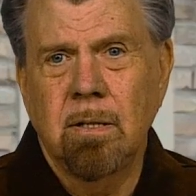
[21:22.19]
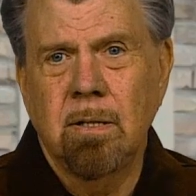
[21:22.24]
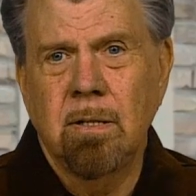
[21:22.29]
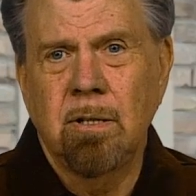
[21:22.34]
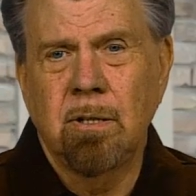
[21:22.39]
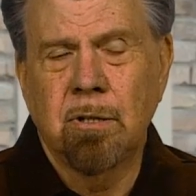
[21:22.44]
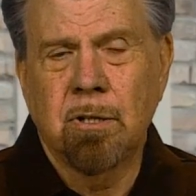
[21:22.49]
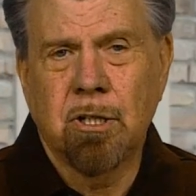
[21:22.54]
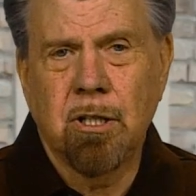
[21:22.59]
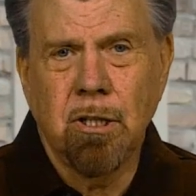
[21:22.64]

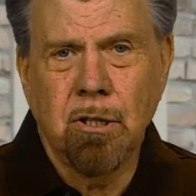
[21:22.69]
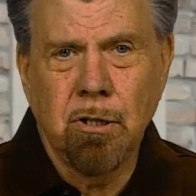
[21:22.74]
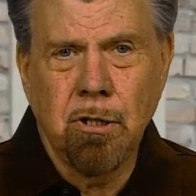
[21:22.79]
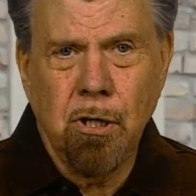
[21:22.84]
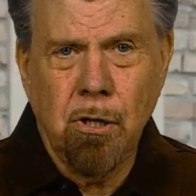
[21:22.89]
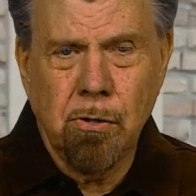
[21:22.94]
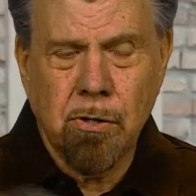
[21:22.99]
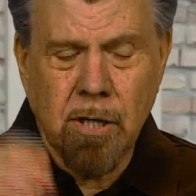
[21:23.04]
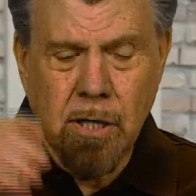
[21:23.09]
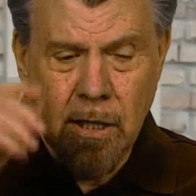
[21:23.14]
You're still
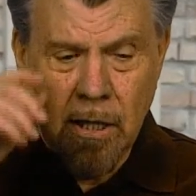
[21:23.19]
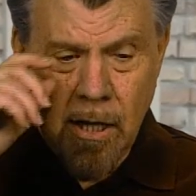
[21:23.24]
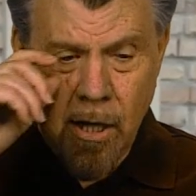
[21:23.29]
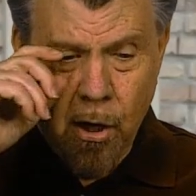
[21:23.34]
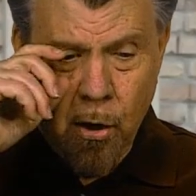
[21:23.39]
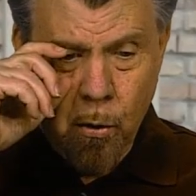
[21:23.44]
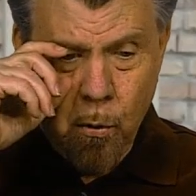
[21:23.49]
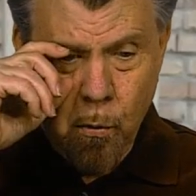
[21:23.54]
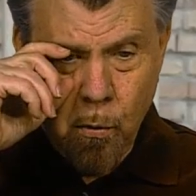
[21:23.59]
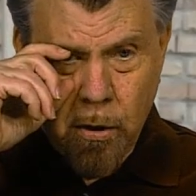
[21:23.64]
using the
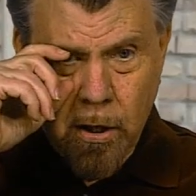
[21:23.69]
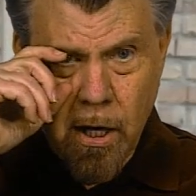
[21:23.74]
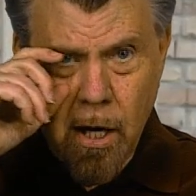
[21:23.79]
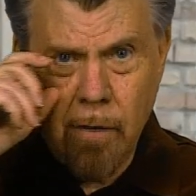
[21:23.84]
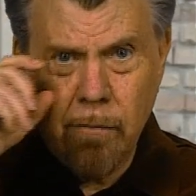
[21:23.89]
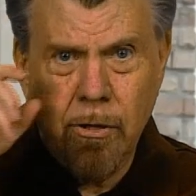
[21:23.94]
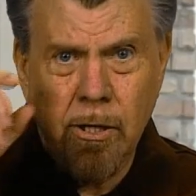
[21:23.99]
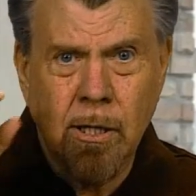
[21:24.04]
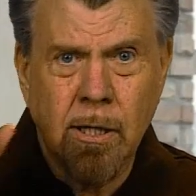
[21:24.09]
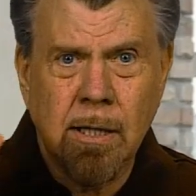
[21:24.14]
old
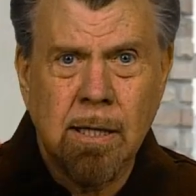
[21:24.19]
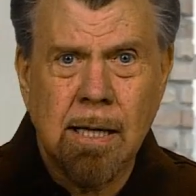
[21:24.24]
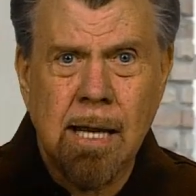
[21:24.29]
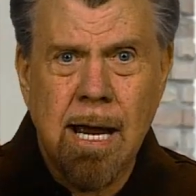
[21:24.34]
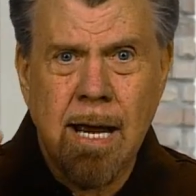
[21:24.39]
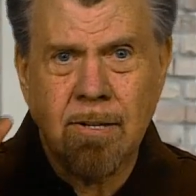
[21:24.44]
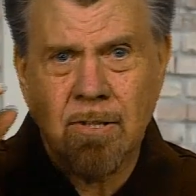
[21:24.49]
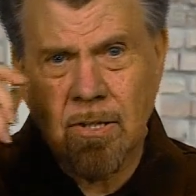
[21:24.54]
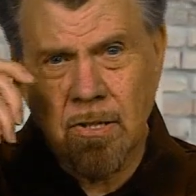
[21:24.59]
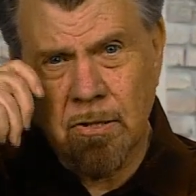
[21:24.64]
covenant
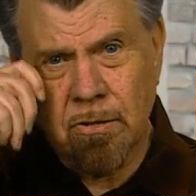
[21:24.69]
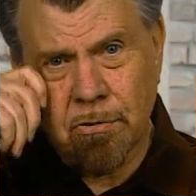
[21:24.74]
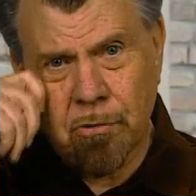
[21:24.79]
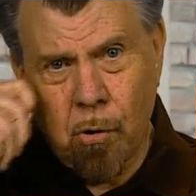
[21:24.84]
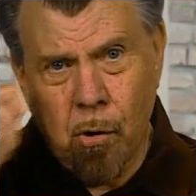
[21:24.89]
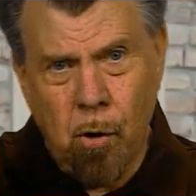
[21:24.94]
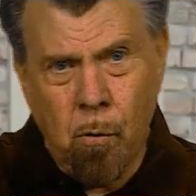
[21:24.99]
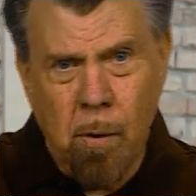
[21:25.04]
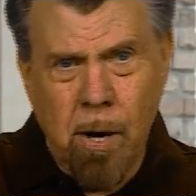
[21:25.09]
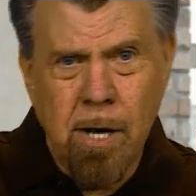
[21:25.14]
glasses.
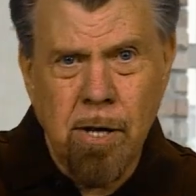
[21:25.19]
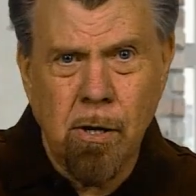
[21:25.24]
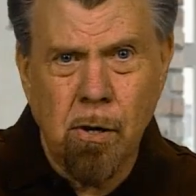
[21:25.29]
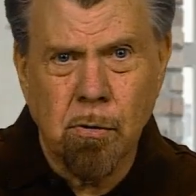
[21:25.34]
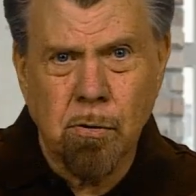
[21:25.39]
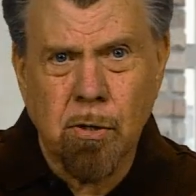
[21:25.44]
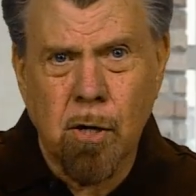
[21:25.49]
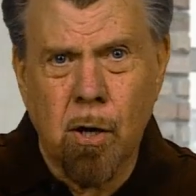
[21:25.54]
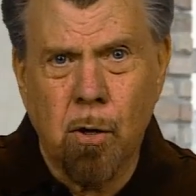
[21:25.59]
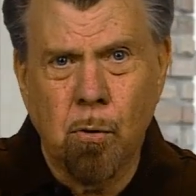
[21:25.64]
Throw away
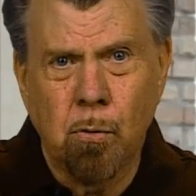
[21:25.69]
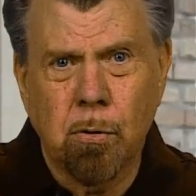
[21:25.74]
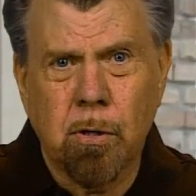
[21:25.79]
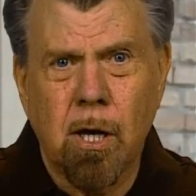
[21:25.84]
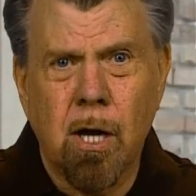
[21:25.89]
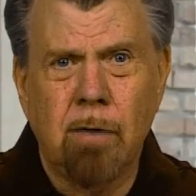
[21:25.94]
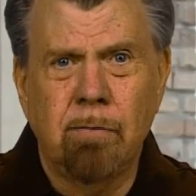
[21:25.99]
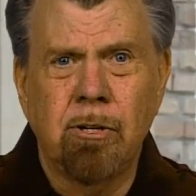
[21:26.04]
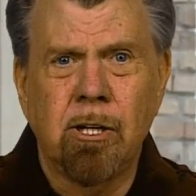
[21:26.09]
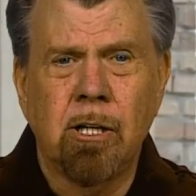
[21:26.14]
those old
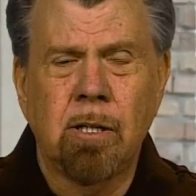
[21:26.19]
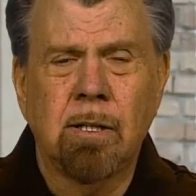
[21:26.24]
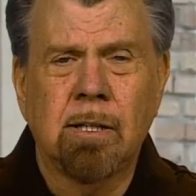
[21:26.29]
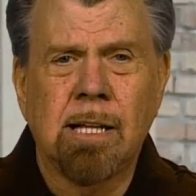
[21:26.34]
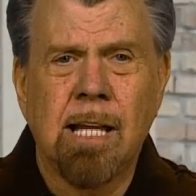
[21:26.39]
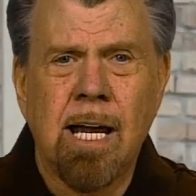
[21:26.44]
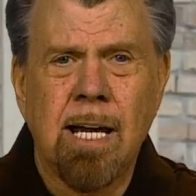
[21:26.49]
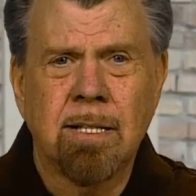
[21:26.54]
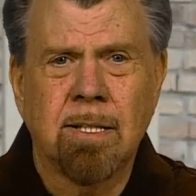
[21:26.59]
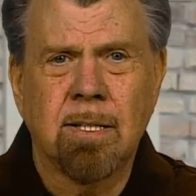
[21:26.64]
covenant
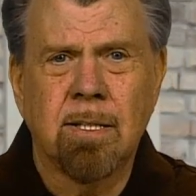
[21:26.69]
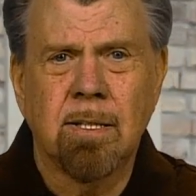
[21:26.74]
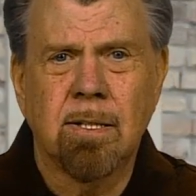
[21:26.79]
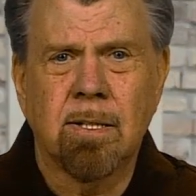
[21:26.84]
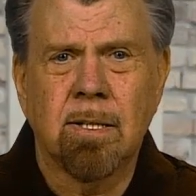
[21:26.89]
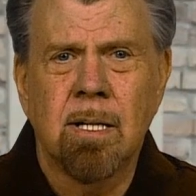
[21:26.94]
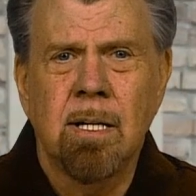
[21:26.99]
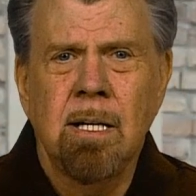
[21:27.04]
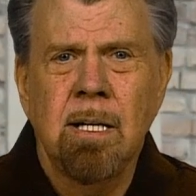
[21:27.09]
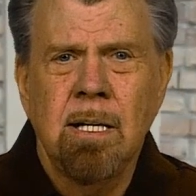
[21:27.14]

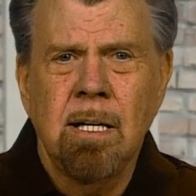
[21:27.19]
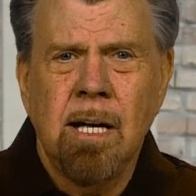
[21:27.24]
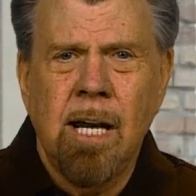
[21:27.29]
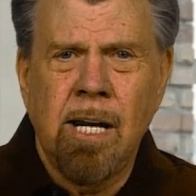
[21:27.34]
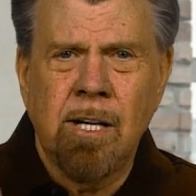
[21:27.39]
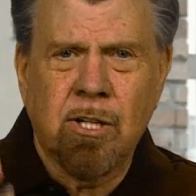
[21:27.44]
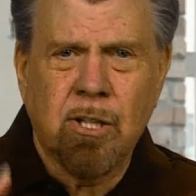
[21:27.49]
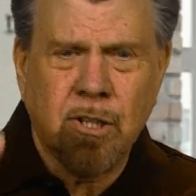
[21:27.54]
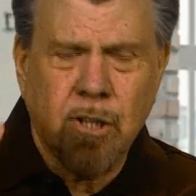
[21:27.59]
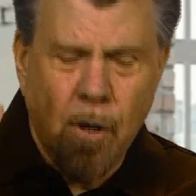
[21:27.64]
glasses
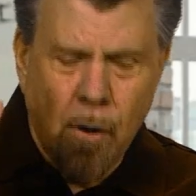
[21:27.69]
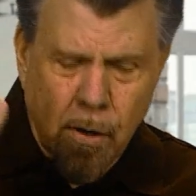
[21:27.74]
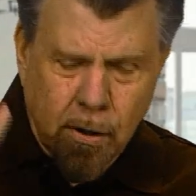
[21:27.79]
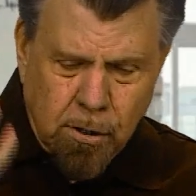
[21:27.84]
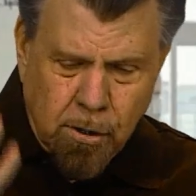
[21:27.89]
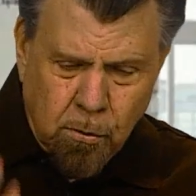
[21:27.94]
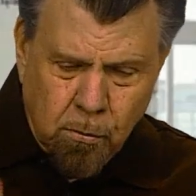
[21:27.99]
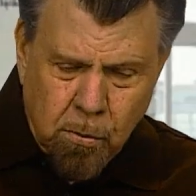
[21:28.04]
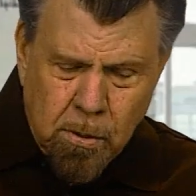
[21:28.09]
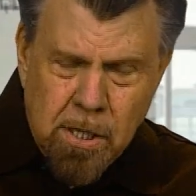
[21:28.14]
and start
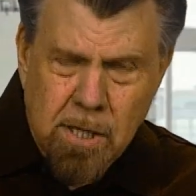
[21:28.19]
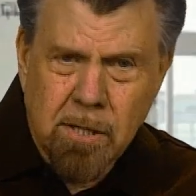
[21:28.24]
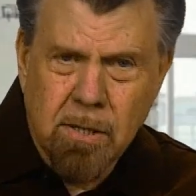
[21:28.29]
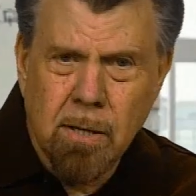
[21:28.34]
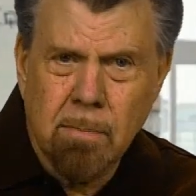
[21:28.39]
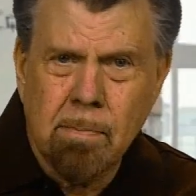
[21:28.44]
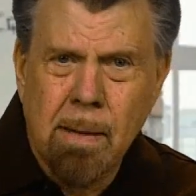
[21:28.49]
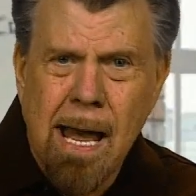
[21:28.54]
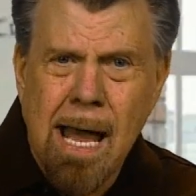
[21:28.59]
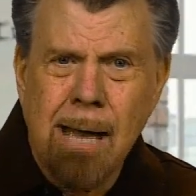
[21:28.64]
to read the
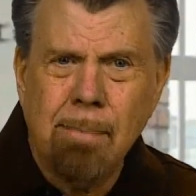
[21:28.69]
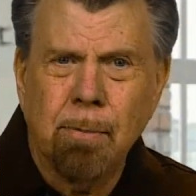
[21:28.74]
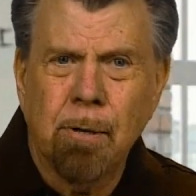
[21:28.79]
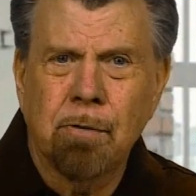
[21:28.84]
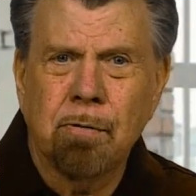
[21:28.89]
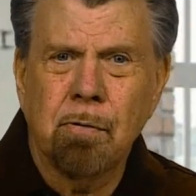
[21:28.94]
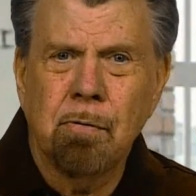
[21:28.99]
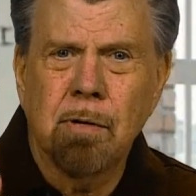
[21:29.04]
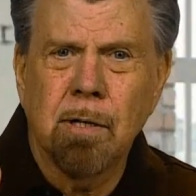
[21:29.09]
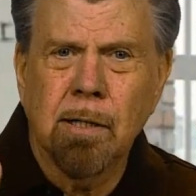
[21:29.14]
Bible
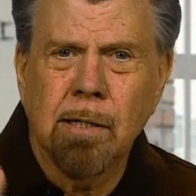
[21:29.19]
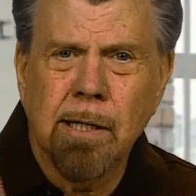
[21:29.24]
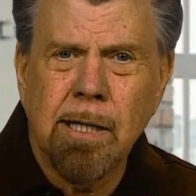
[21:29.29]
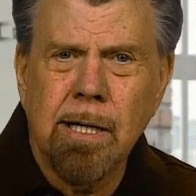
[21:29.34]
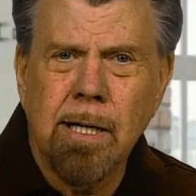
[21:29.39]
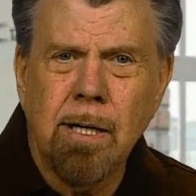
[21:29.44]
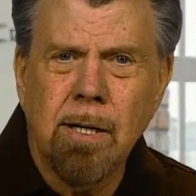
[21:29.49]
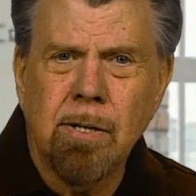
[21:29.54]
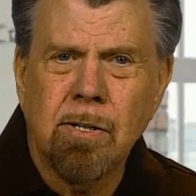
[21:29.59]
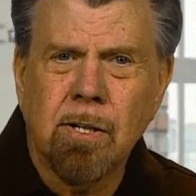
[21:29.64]
through the
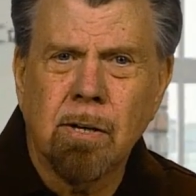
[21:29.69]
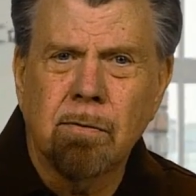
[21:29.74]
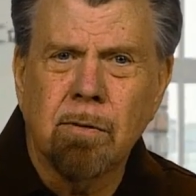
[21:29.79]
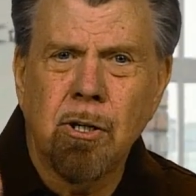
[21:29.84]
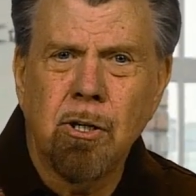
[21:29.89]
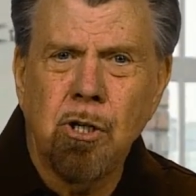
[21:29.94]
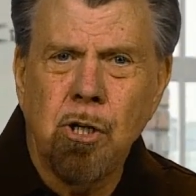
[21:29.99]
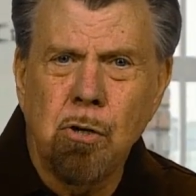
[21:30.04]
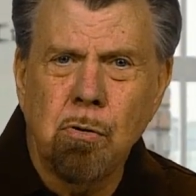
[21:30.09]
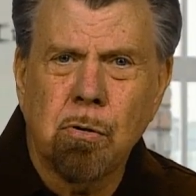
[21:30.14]
lens of the
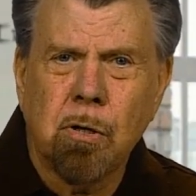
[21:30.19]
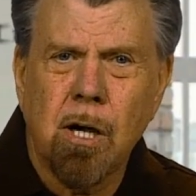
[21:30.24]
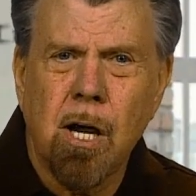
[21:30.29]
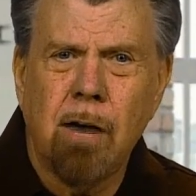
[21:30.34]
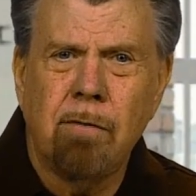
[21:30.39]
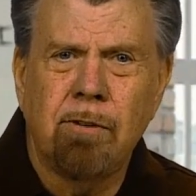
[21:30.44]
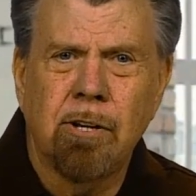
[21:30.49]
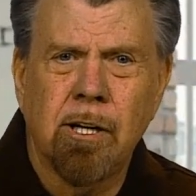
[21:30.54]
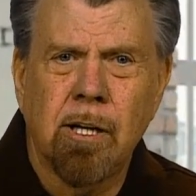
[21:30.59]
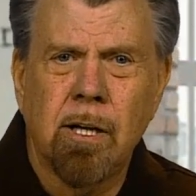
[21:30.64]
new
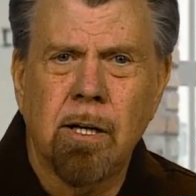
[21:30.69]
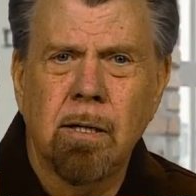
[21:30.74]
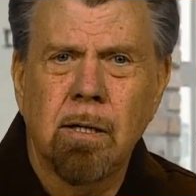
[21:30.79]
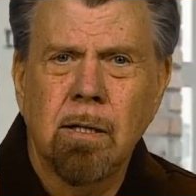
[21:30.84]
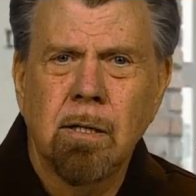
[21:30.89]
covenant,